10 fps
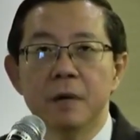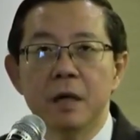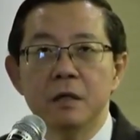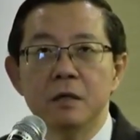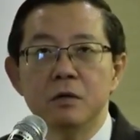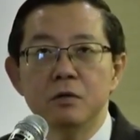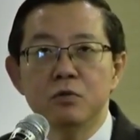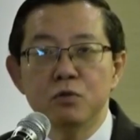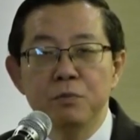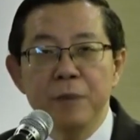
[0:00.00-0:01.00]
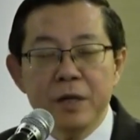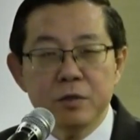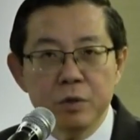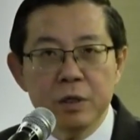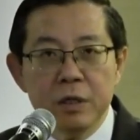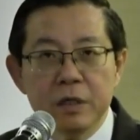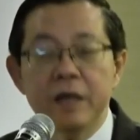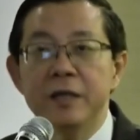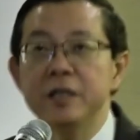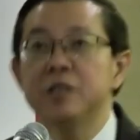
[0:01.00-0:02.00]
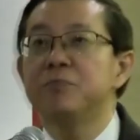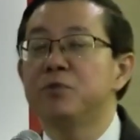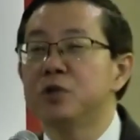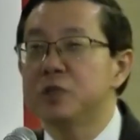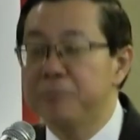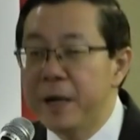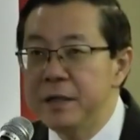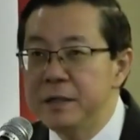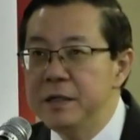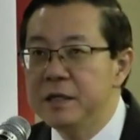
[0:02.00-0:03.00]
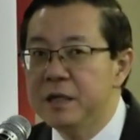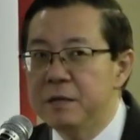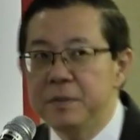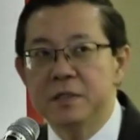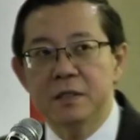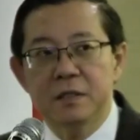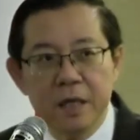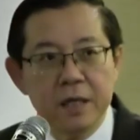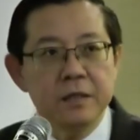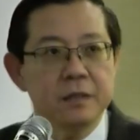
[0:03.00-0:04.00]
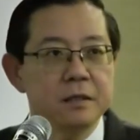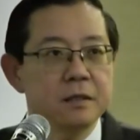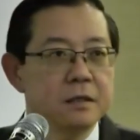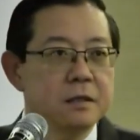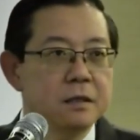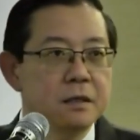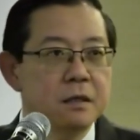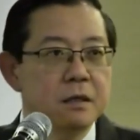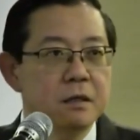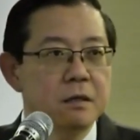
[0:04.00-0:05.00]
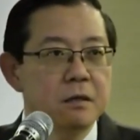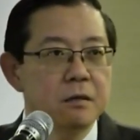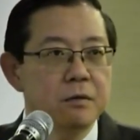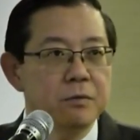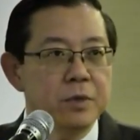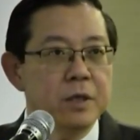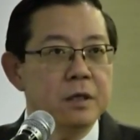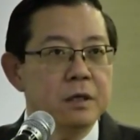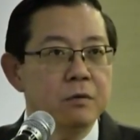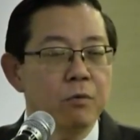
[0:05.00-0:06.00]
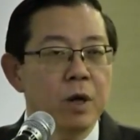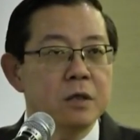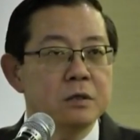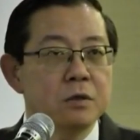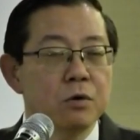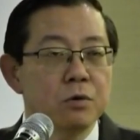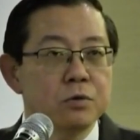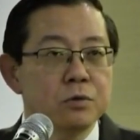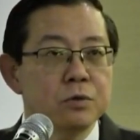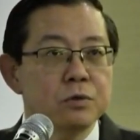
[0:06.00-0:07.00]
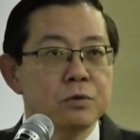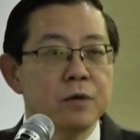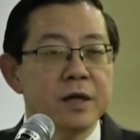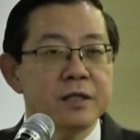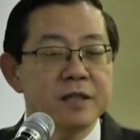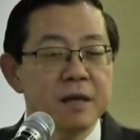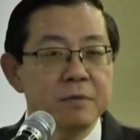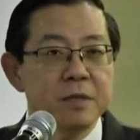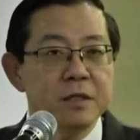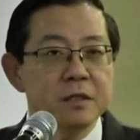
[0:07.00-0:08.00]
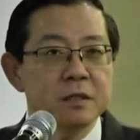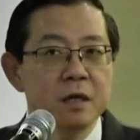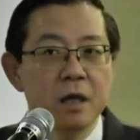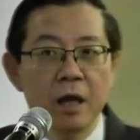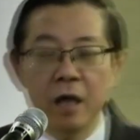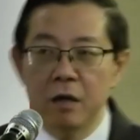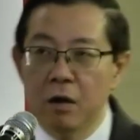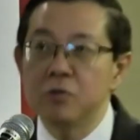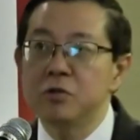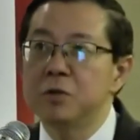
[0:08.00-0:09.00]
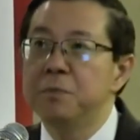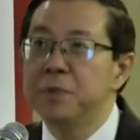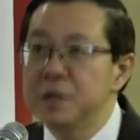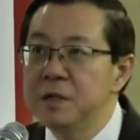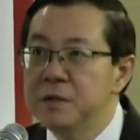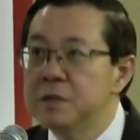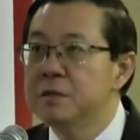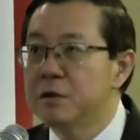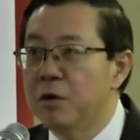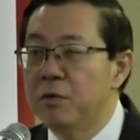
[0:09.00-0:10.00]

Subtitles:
But to make sure that this prosperity can be sustained, we want also to establish an entrepreneurial